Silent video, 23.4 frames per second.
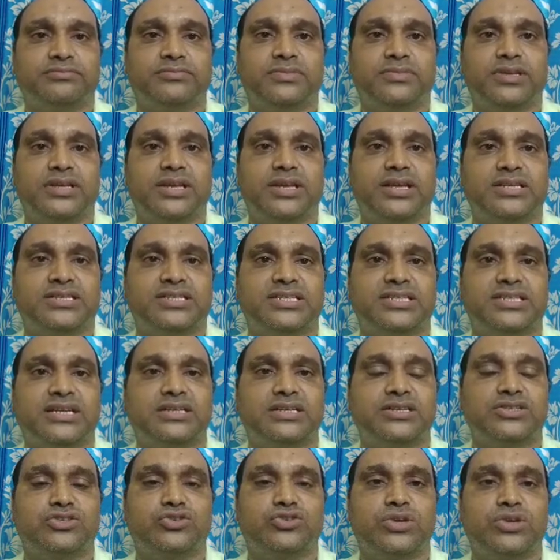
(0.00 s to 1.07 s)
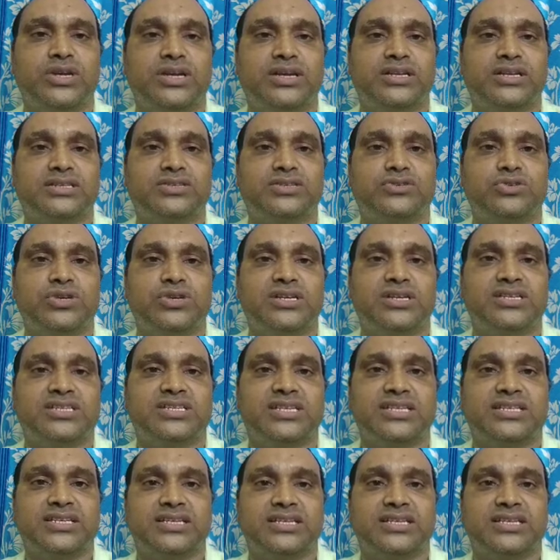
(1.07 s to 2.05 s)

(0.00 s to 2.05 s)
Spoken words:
here struct student structure